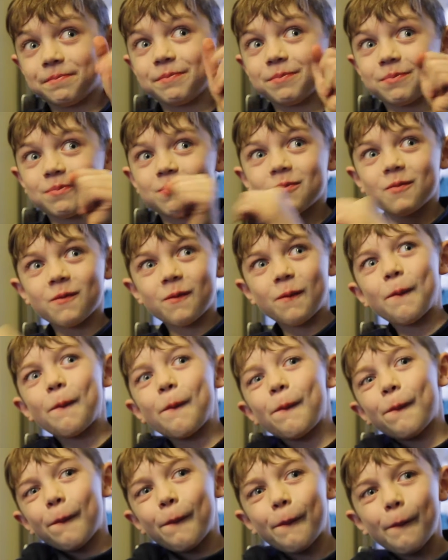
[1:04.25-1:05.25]
smell like
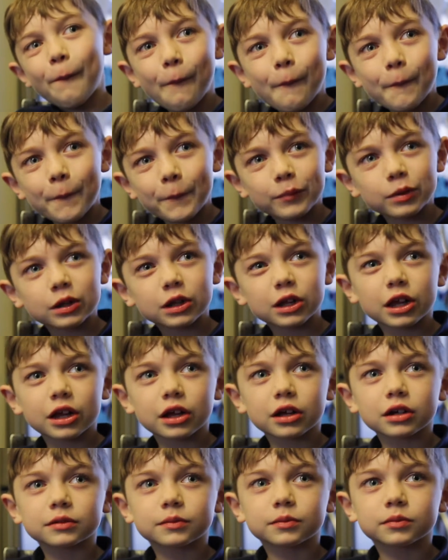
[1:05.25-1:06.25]
my farts, but a
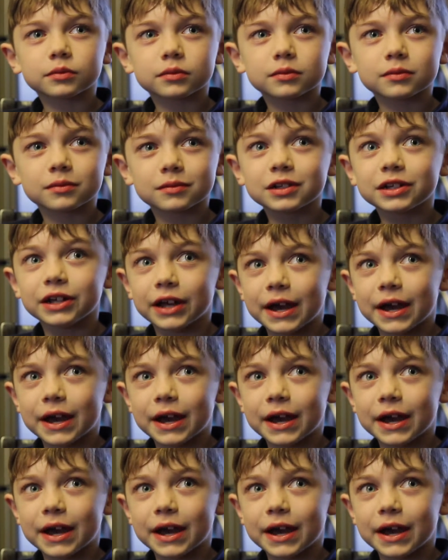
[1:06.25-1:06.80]
little bit less?